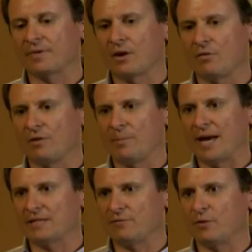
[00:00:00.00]
over the
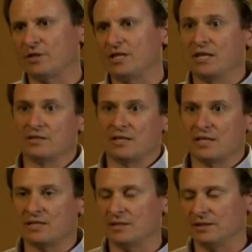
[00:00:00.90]
past 14 years,
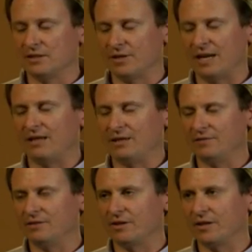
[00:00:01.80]
and I still do. I
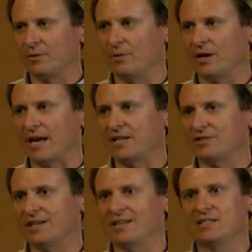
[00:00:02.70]
love learning the work,
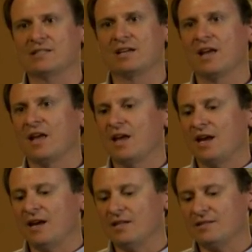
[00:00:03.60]
actually, and
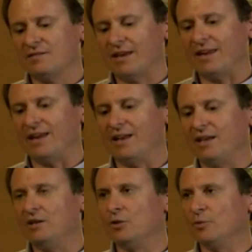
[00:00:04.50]
it's like
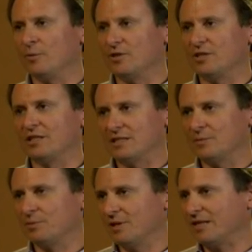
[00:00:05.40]
any new emerging
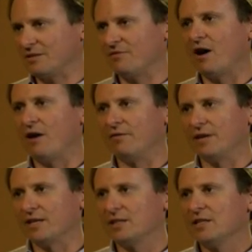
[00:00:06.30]
discipline, it's
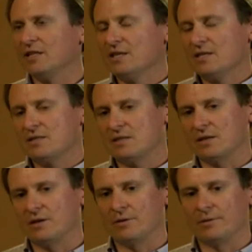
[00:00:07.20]
evolving. Mm-hmm.
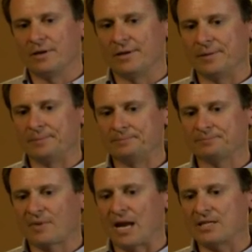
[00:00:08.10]
So
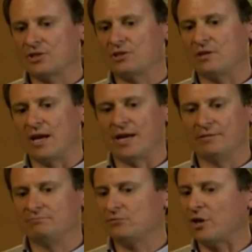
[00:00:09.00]

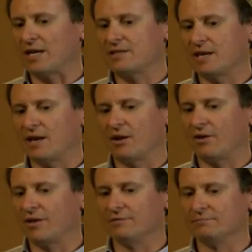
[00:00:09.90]
I try to stay
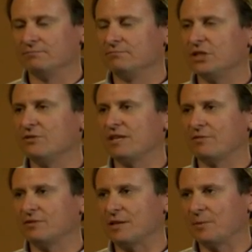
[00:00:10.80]
current and do
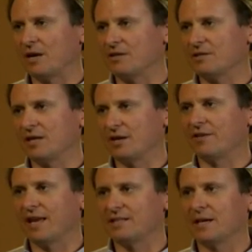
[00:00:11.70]
several seminars a year
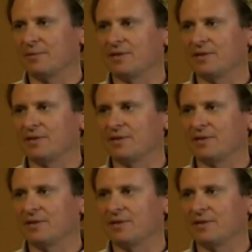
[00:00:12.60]
and that type